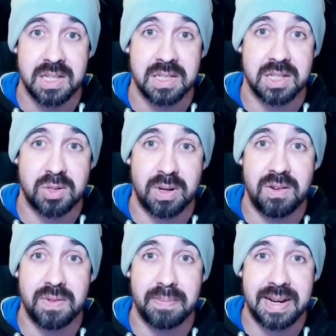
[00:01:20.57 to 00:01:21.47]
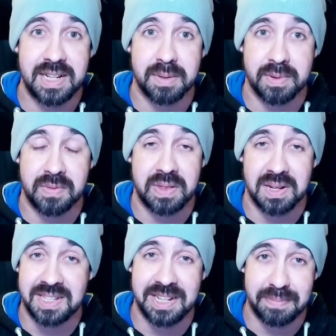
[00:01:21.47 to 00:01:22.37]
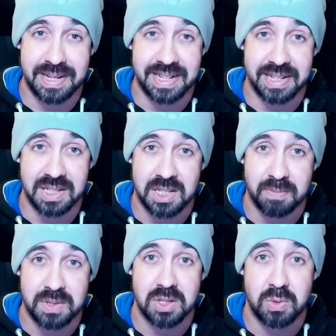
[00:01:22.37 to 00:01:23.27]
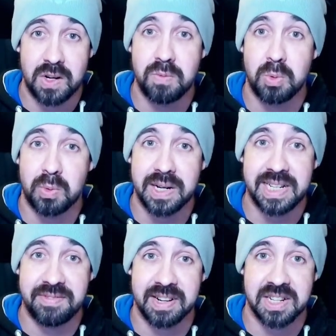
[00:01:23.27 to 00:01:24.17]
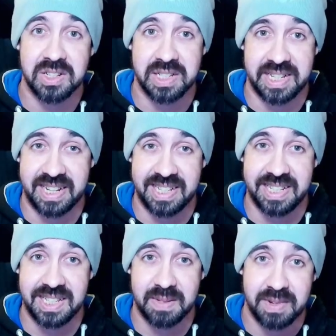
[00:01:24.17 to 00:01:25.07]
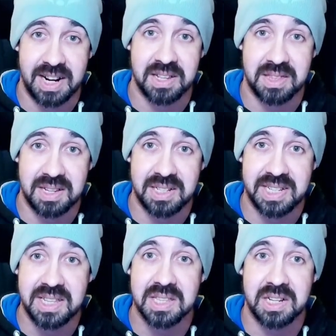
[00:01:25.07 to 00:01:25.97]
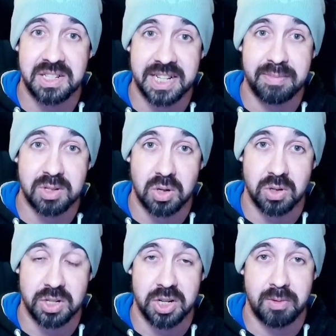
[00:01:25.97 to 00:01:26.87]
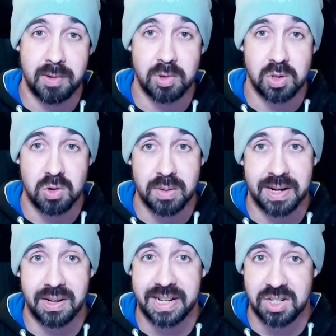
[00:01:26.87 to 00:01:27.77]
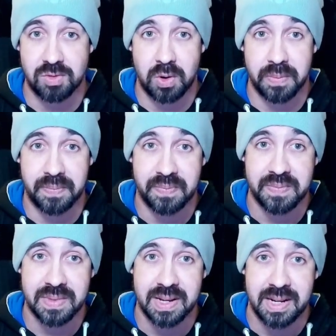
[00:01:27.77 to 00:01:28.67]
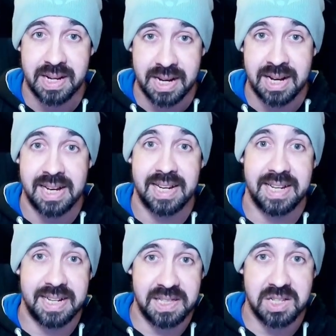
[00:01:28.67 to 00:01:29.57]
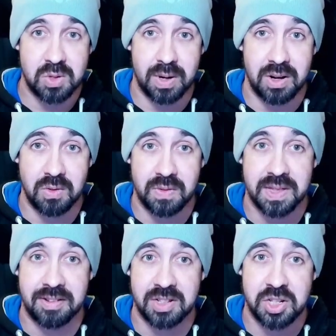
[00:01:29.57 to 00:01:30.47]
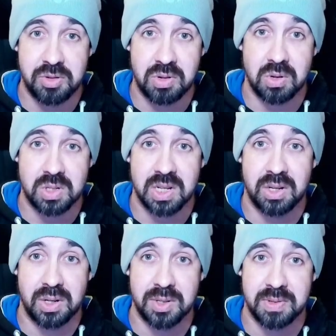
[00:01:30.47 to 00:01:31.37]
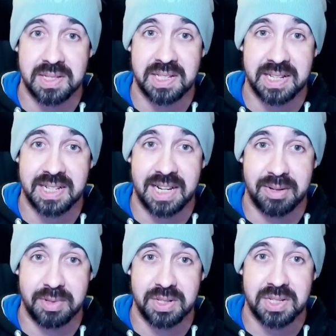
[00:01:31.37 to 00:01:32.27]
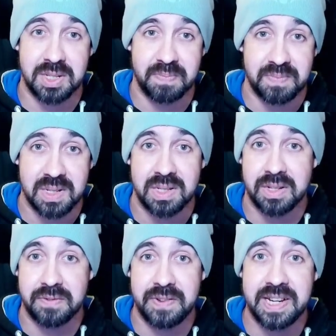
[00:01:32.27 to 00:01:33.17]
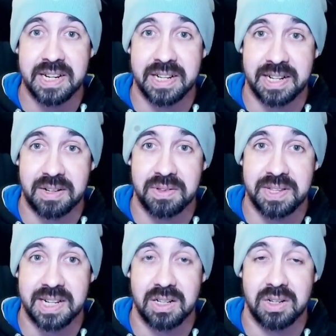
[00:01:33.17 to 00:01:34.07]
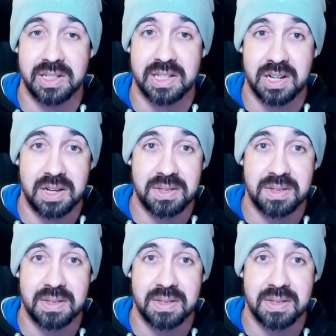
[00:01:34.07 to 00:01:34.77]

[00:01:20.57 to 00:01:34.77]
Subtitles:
The 12 are made up of 13 beings, 12 more widely recognised deities, 13th unnamed god who we will talk about later on. In the 12, there are two gods aligned with the 6 elements, Nophica and Althyk aligned to earth,